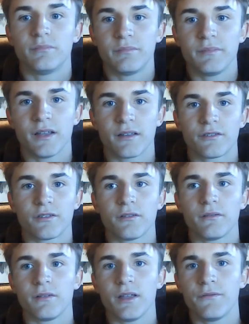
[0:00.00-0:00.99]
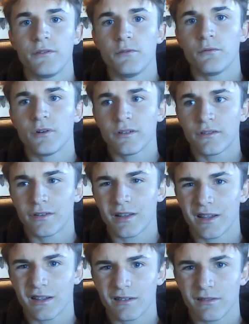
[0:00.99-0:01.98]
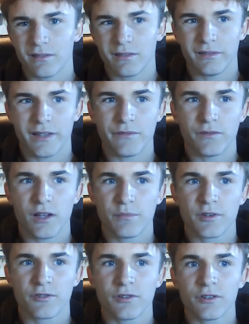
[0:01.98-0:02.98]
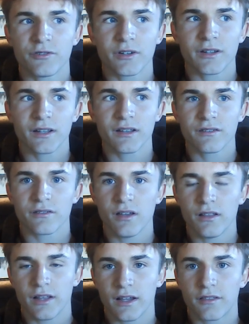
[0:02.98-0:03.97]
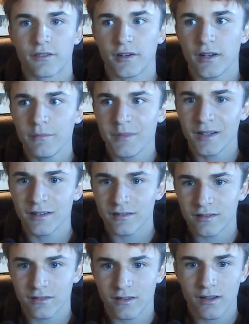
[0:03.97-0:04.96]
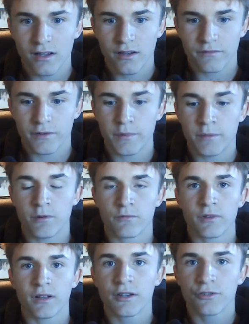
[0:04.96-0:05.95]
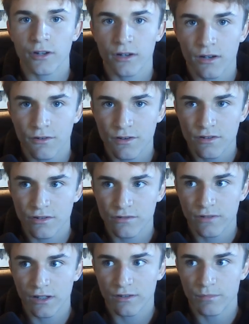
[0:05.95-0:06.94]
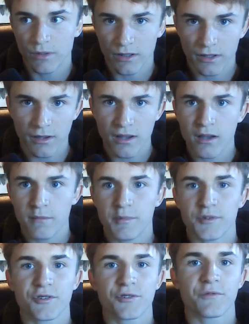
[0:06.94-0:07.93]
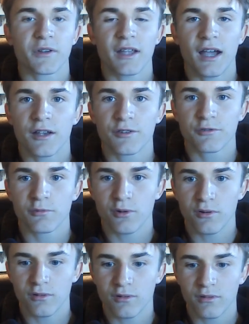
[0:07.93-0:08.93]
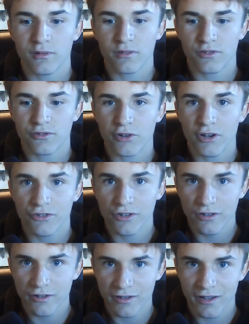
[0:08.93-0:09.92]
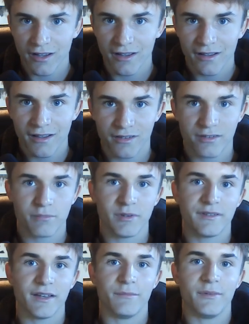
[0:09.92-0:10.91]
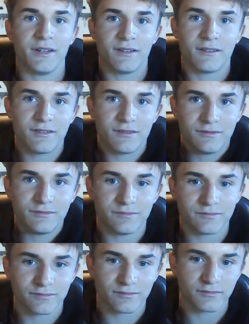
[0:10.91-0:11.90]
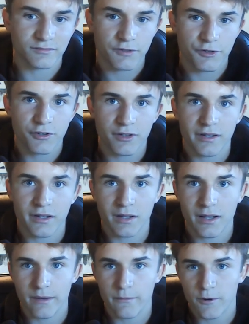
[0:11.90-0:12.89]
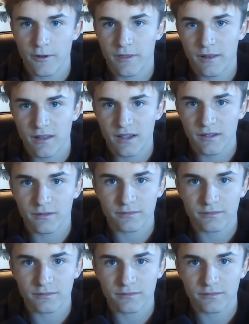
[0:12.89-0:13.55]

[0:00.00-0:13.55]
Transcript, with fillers: Yeah, so if you want to like level up your stretching, I guess, like 30 minutes for people really trying to increase their flexibility, but just for casual stretchers, it's gonna be 10 minutes. You shouldn't need any more than that.